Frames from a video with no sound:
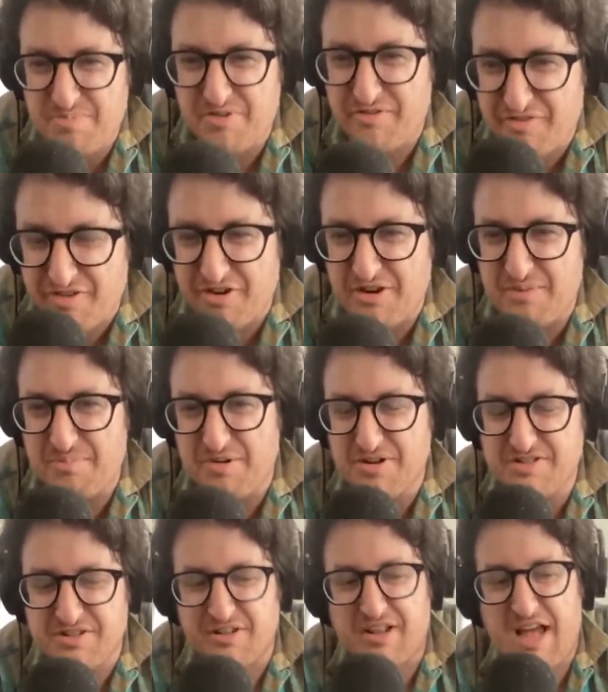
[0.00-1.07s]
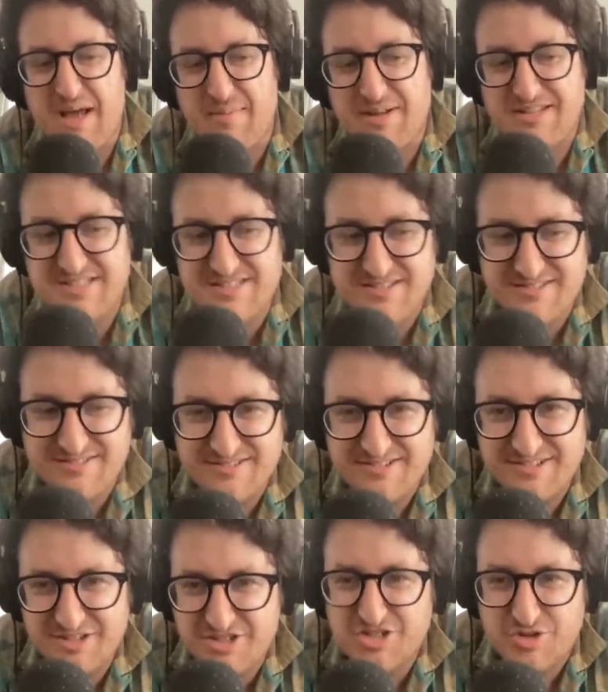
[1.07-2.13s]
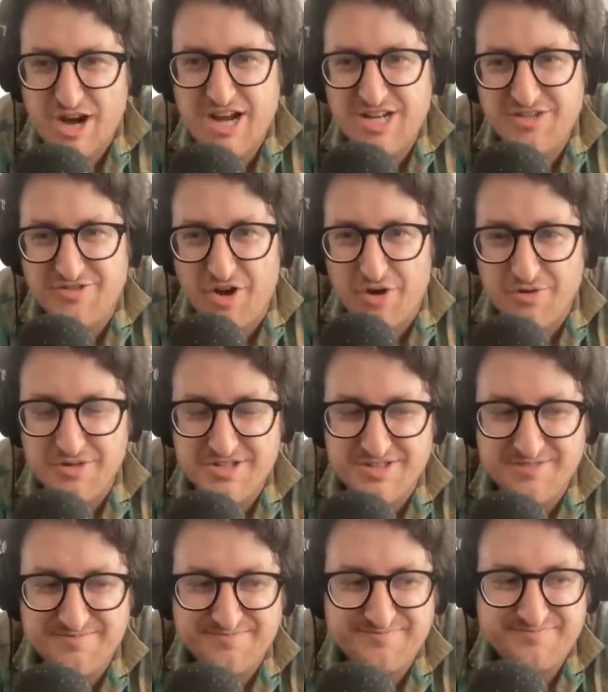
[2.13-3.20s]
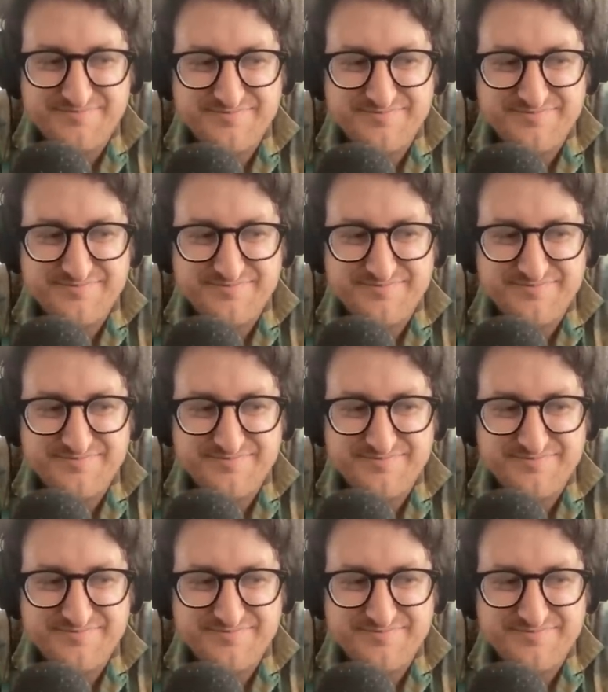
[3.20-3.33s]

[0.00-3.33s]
and perverted personal habits they're strange folks